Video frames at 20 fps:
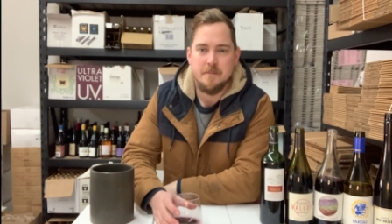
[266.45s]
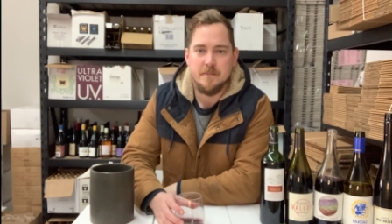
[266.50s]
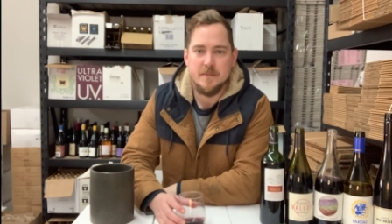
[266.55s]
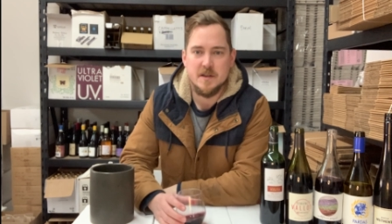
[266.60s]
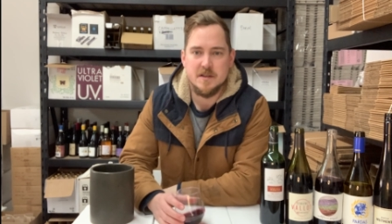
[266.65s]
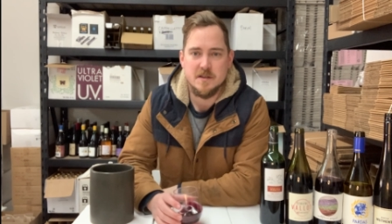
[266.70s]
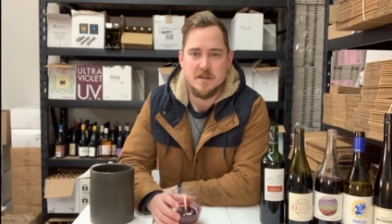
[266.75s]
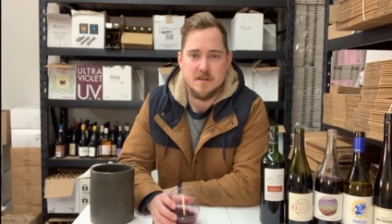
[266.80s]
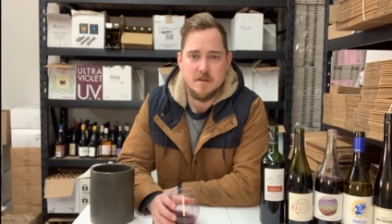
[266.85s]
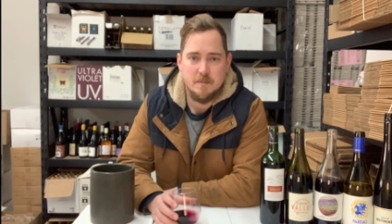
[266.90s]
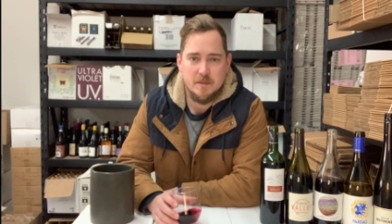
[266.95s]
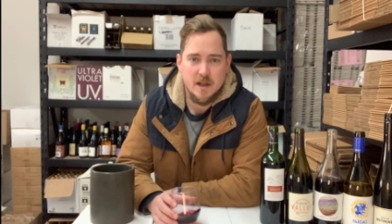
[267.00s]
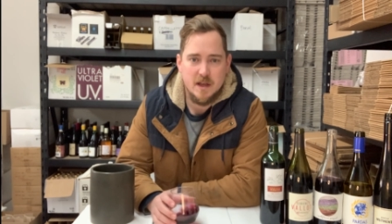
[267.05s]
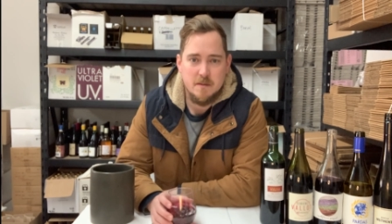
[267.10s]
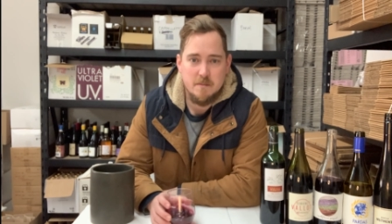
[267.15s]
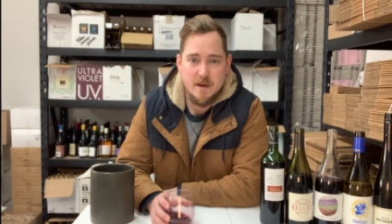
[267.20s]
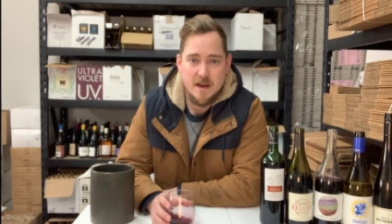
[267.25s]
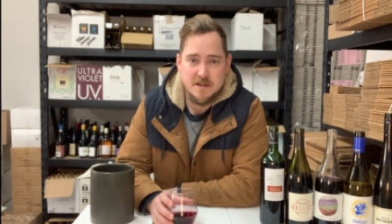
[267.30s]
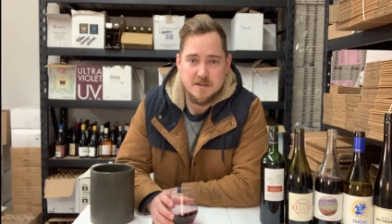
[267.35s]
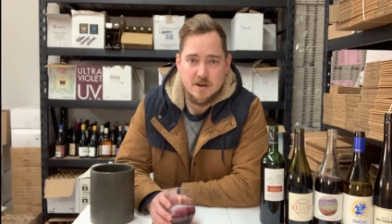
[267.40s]
This is a
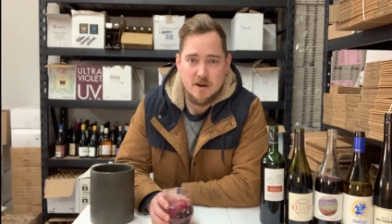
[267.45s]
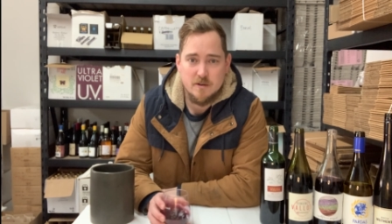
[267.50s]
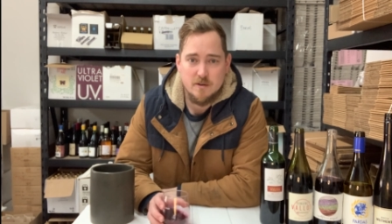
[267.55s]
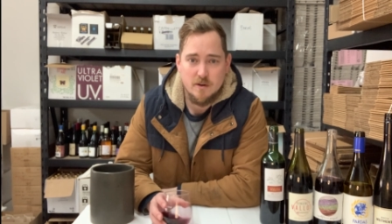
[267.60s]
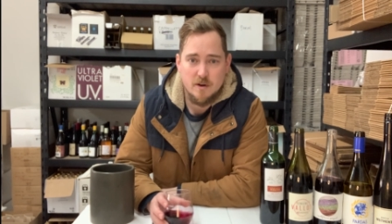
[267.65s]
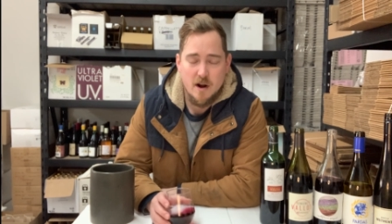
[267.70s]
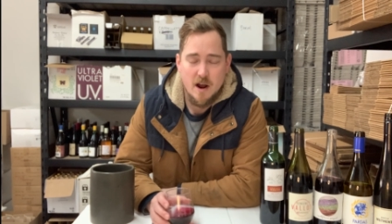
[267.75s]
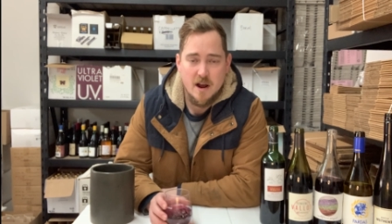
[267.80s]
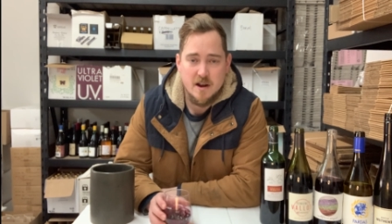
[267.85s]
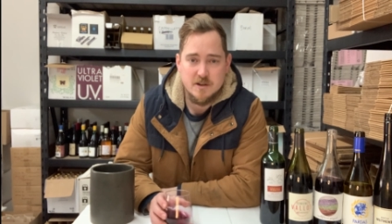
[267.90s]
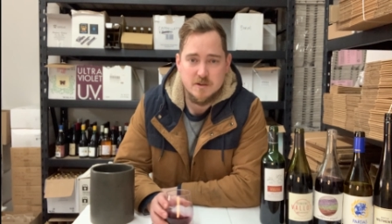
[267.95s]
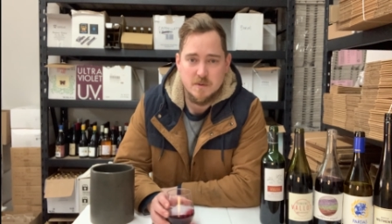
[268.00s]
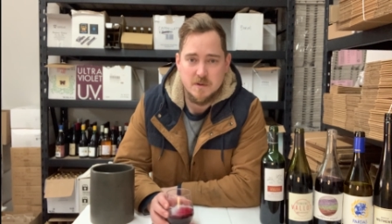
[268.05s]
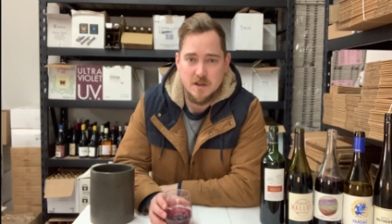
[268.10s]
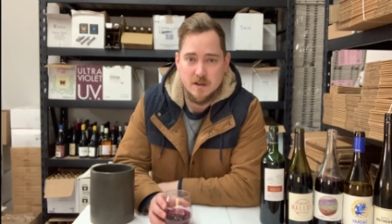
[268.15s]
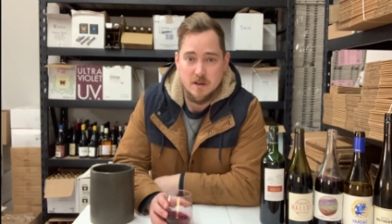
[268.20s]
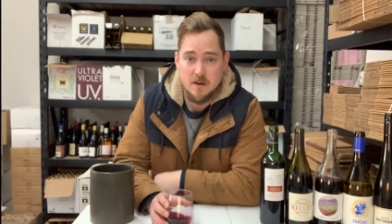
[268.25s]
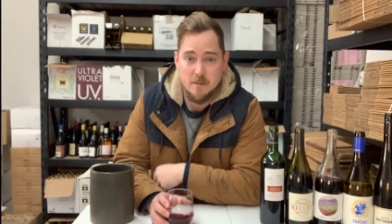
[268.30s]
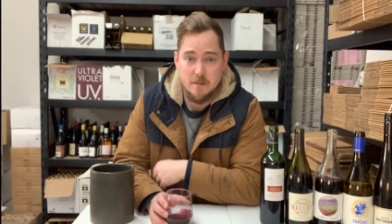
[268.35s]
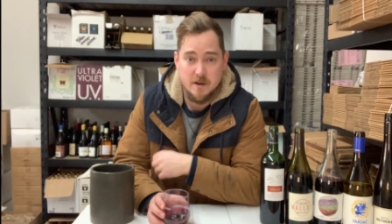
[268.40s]
blend based on Grenache with a
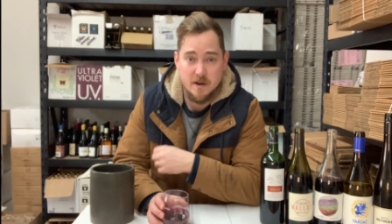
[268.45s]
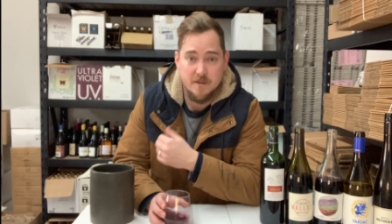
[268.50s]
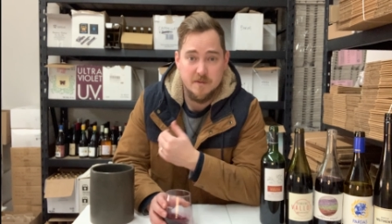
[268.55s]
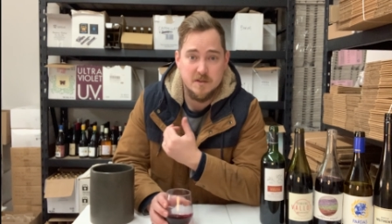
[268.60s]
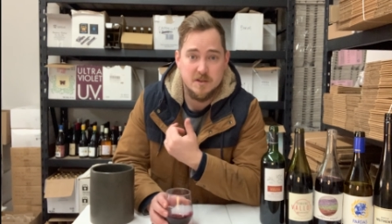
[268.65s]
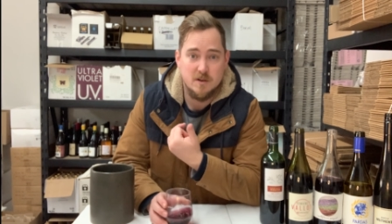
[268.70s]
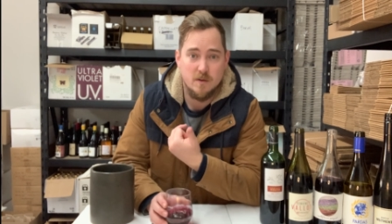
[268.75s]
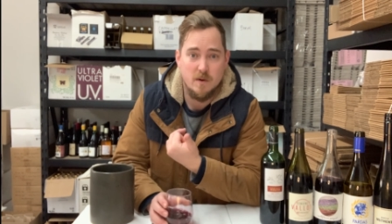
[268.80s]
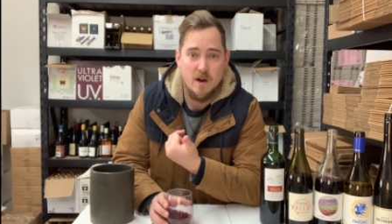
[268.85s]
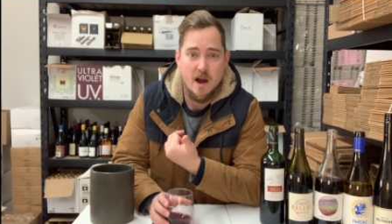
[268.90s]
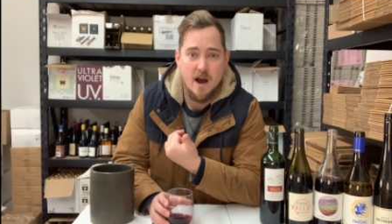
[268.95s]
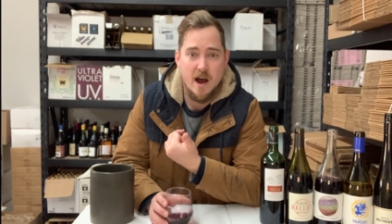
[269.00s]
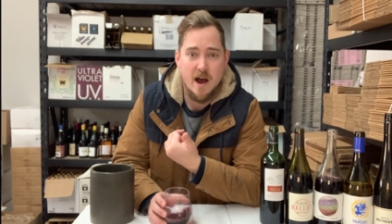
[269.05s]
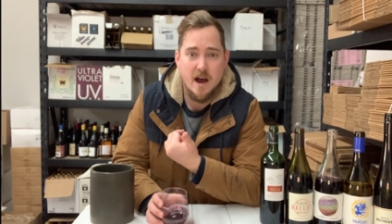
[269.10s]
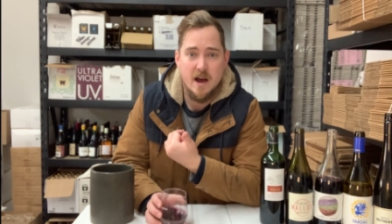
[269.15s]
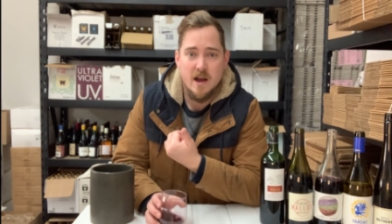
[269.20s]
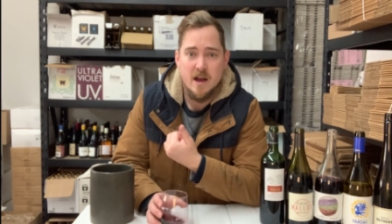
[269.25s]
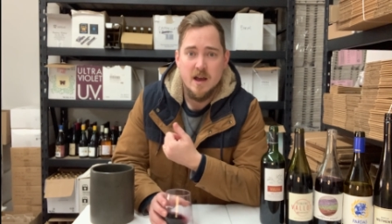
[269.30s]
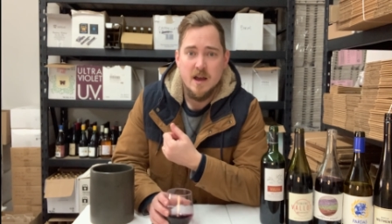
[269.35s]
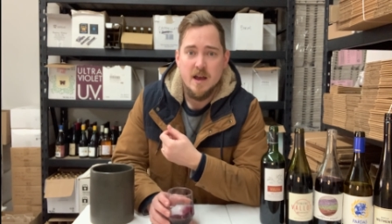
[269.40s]
little bit of
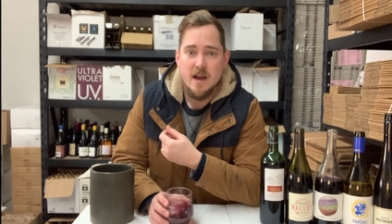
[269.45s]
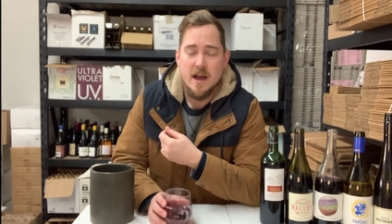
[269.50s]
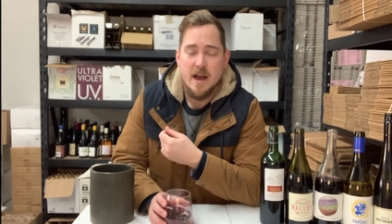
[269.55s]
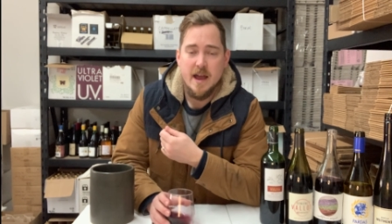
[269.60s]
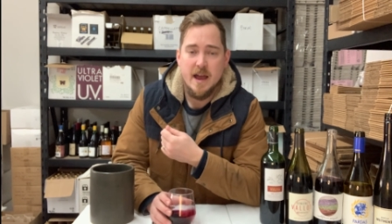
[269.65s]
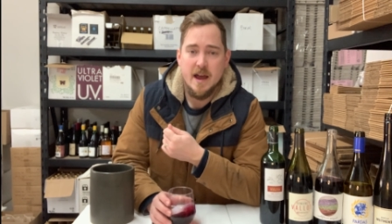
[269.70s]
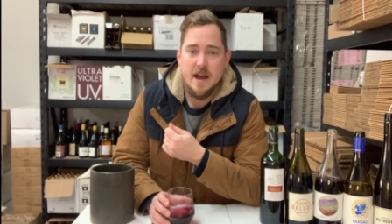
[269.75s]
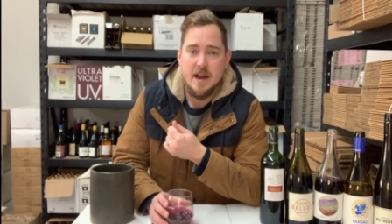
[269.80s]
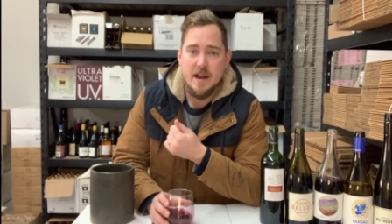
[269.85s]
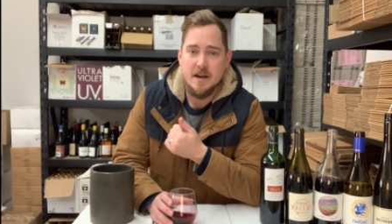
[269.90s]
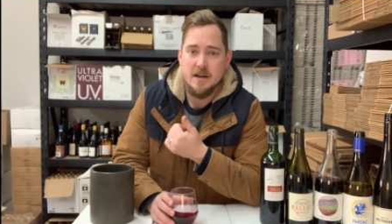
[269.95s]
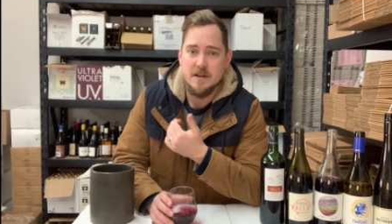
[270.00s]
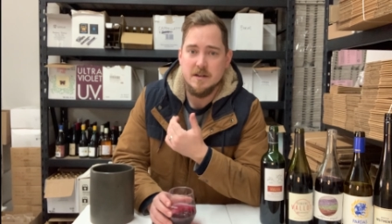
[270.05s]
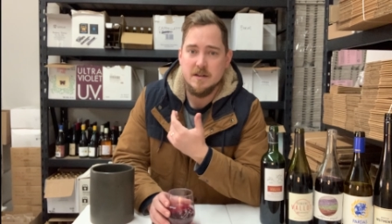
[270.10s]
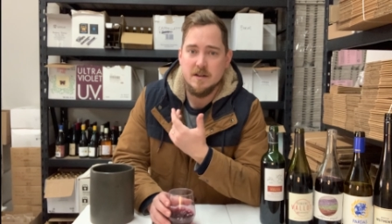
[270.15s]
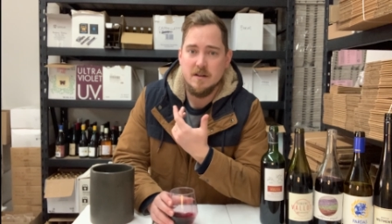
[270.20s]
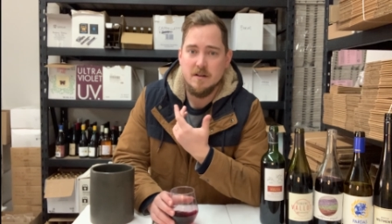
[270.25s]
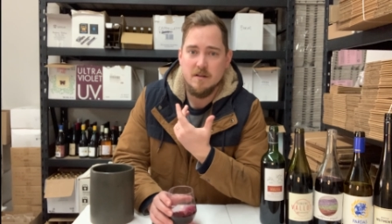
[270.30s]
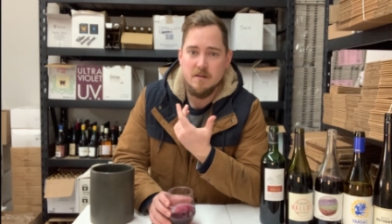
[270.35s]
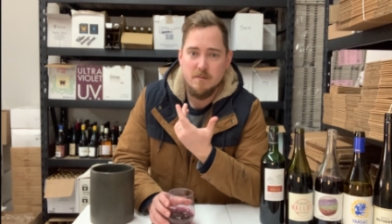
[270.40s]
Syrah and